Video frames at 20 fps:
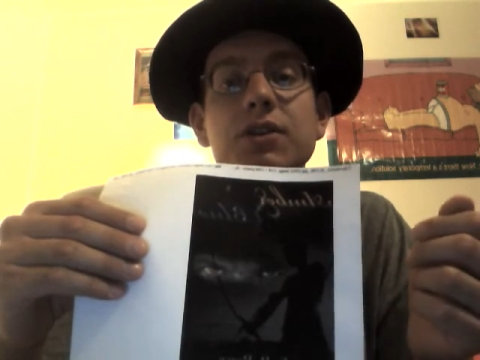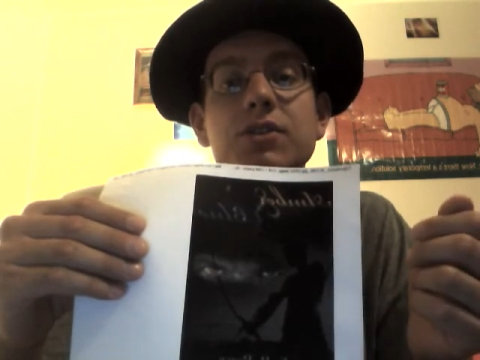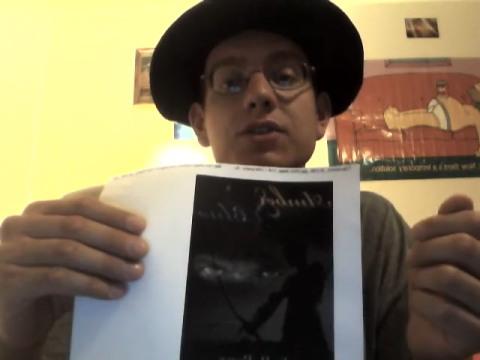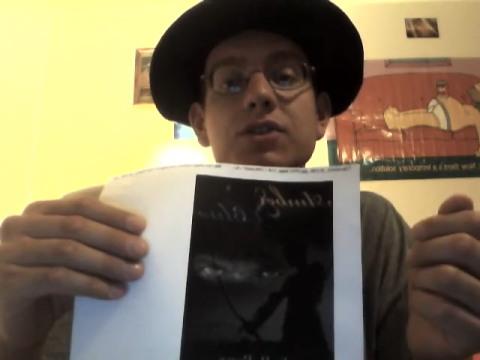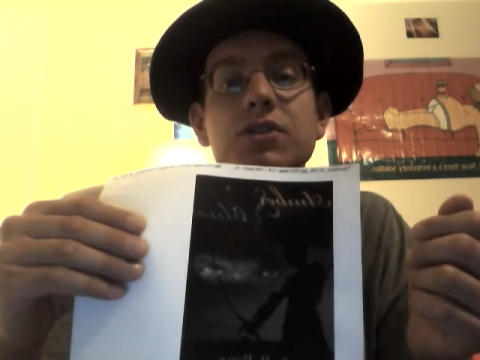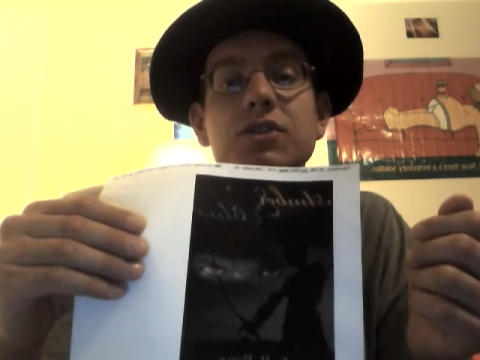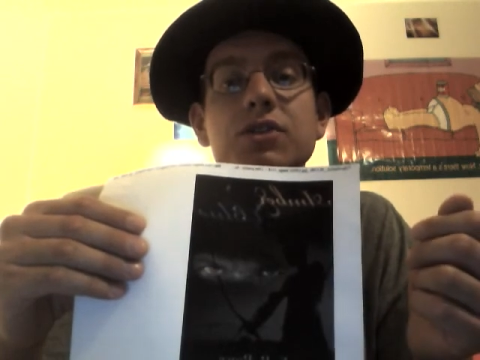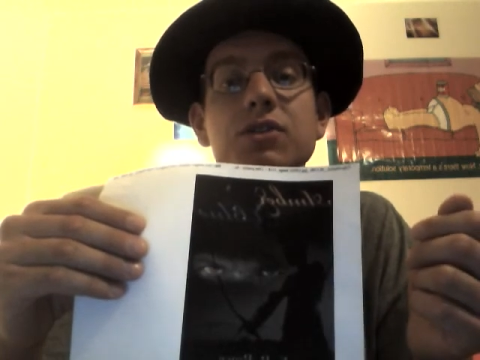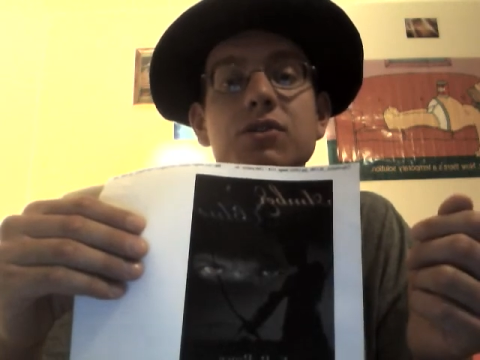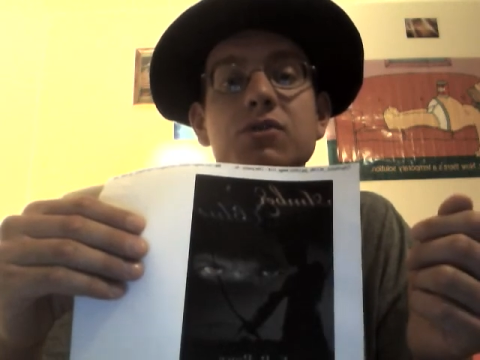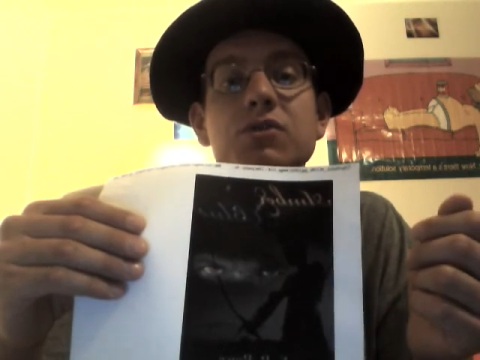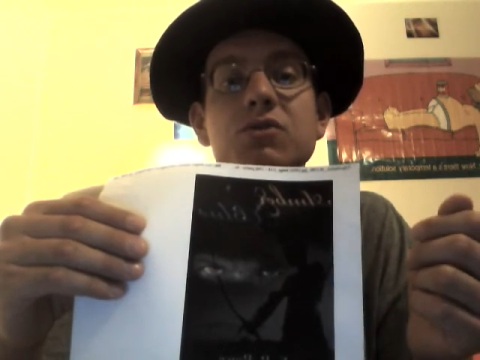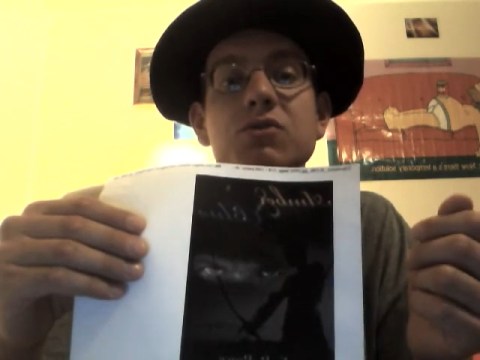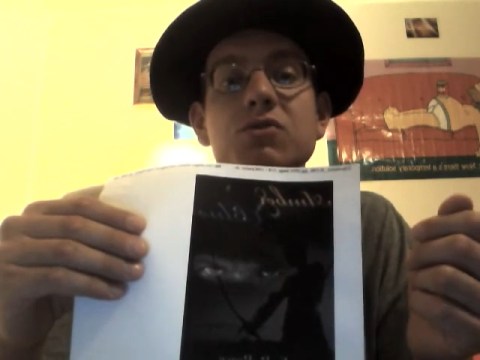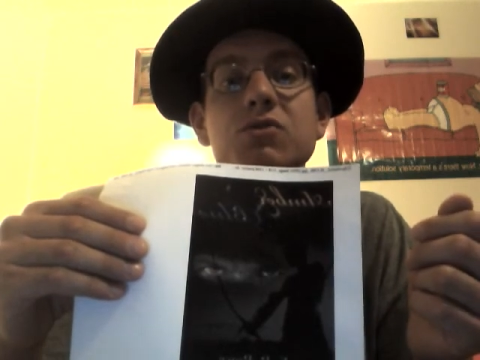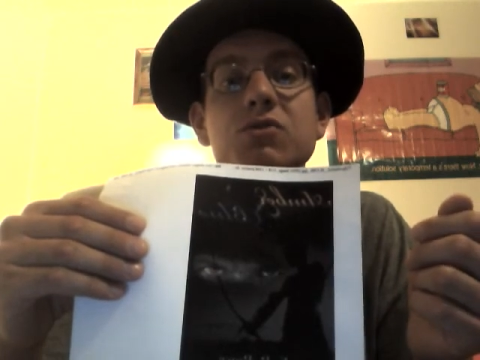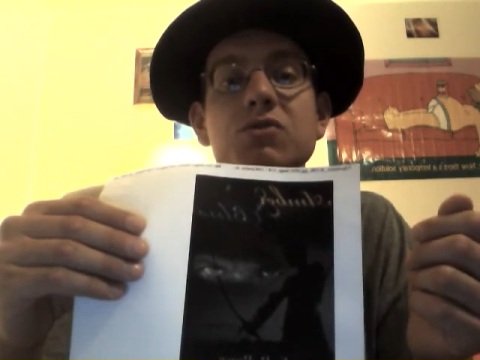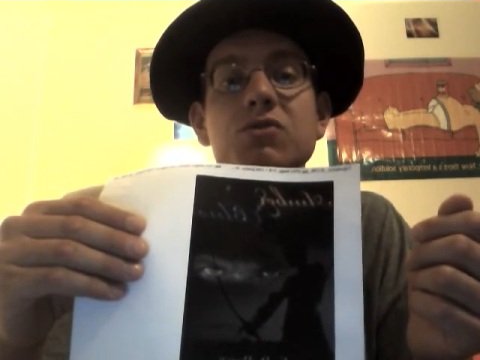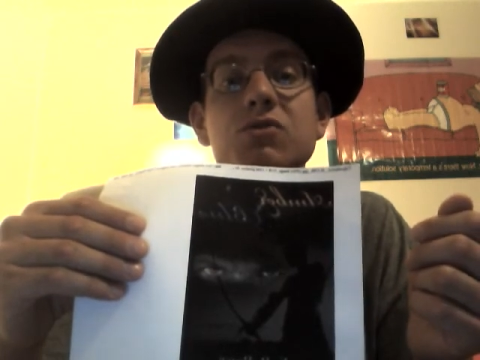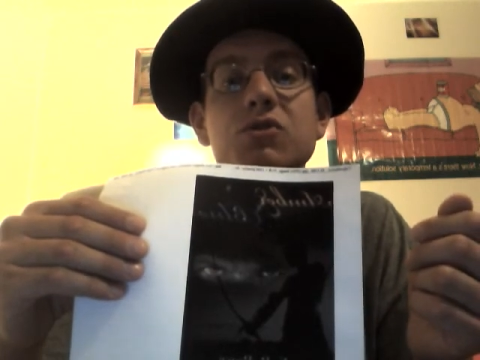
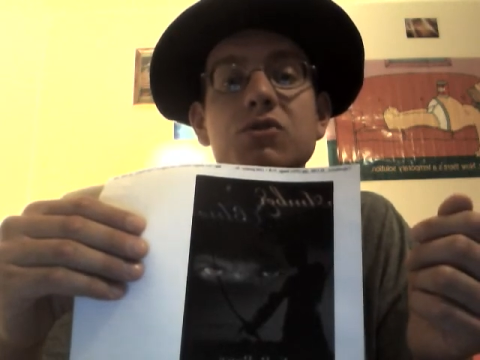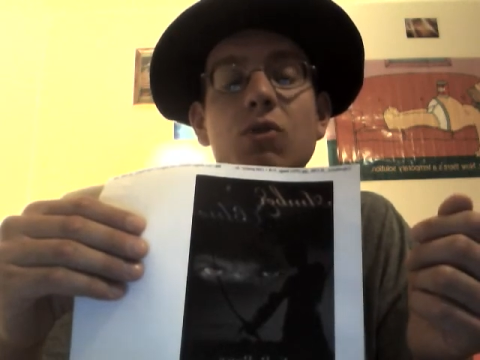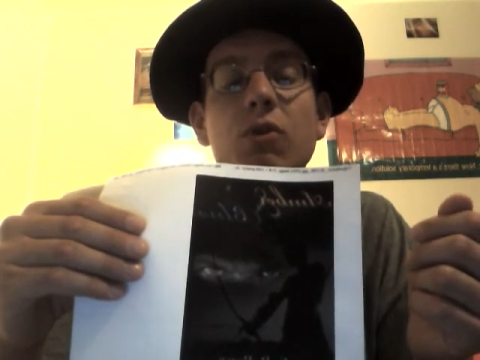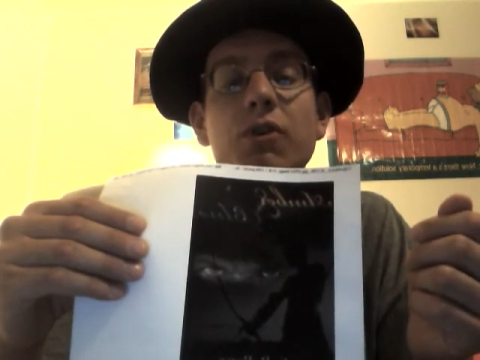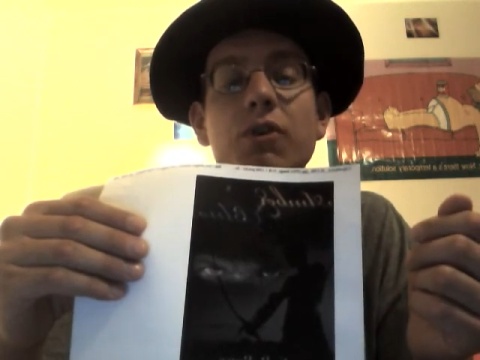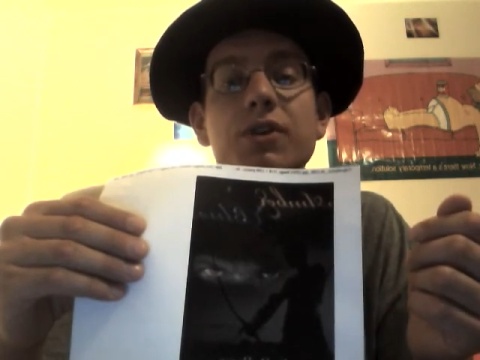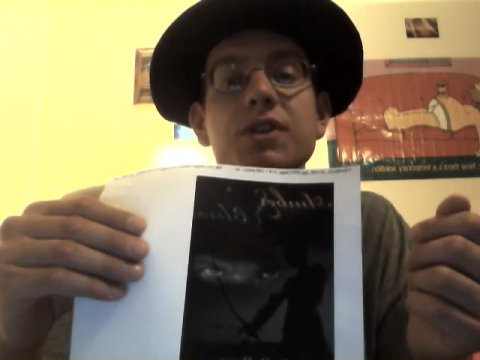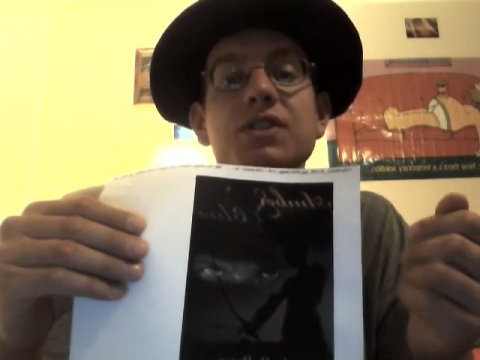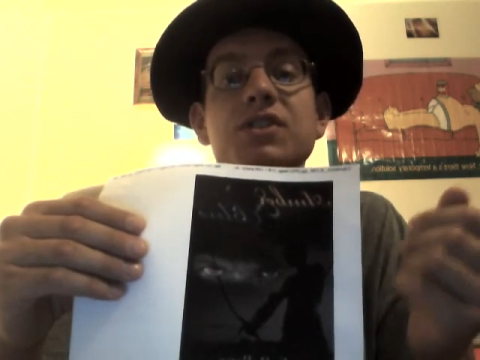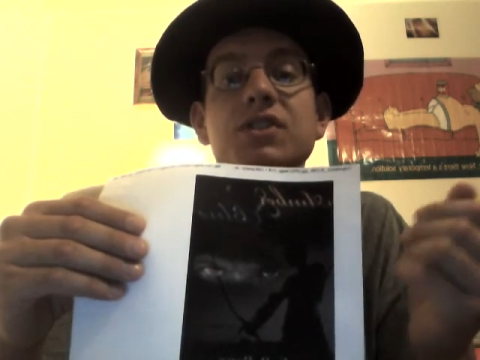story